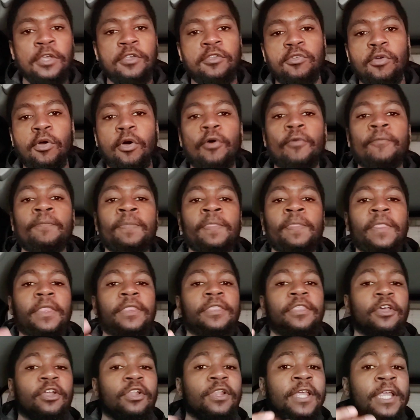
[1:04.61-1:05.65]
So
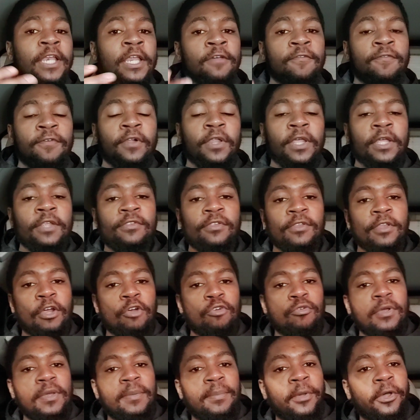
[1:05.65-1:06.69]
they're leaning fully into their
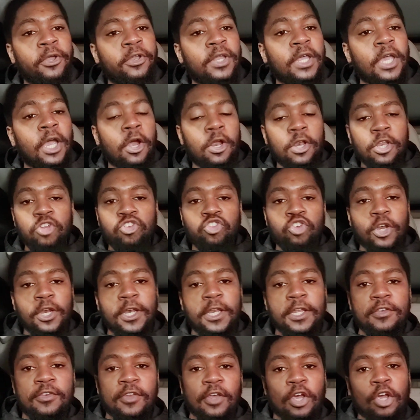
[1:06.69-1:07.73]
rebuild. They already
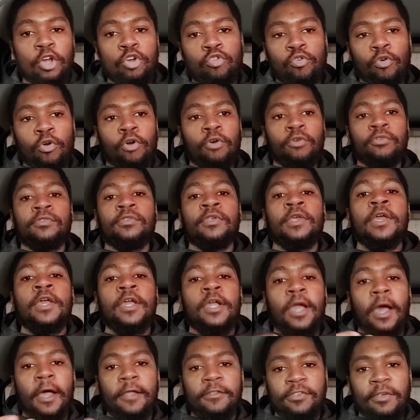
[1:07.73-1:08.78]
traded Derrick Rose,
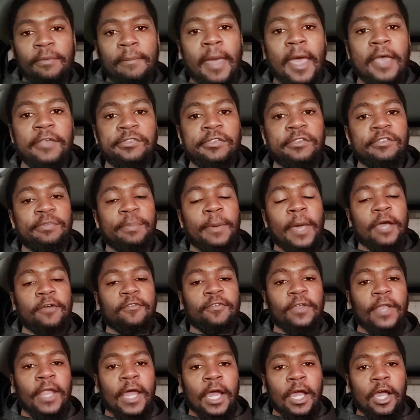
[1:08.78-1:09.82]
got some assets back
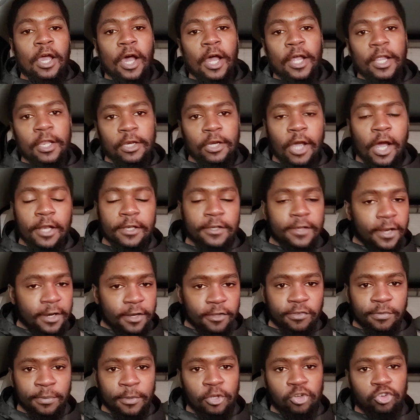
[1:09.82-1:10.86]
for that, got
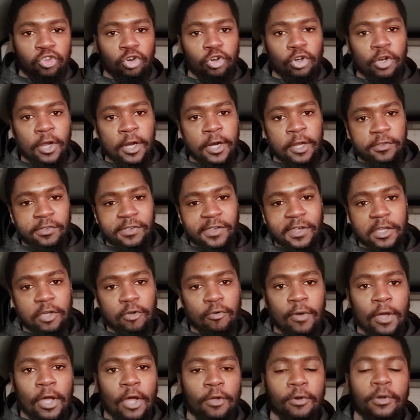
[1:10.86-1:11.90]
Dennis Smith Jr. in a second
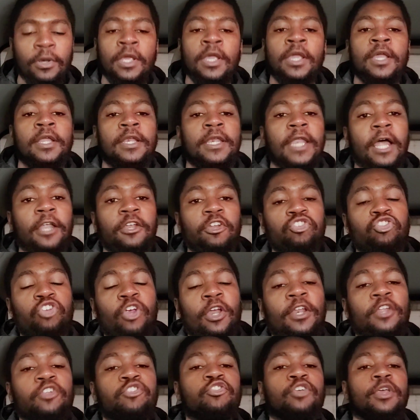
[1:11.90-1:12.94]
round. Now they're
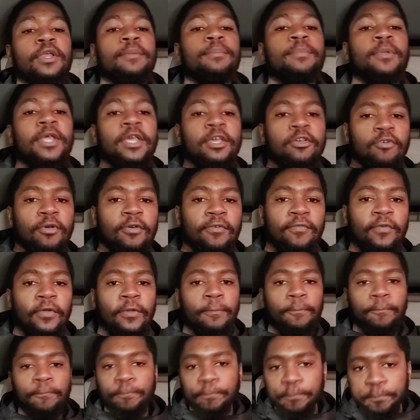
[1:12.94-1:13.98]
trying to trade Blake
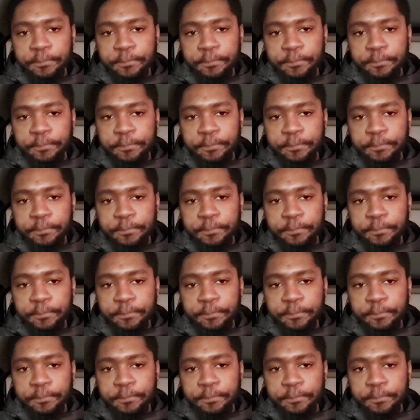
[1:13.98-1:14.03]
Griffin.